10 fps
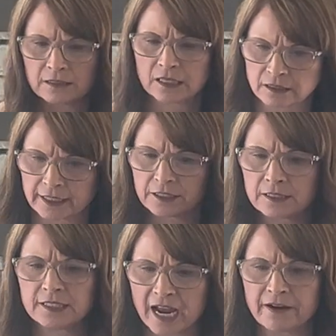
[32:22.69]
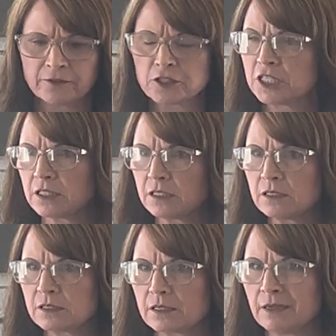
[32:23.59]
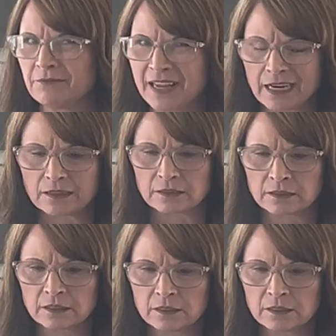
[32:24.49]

declared to die for Jesus and failed,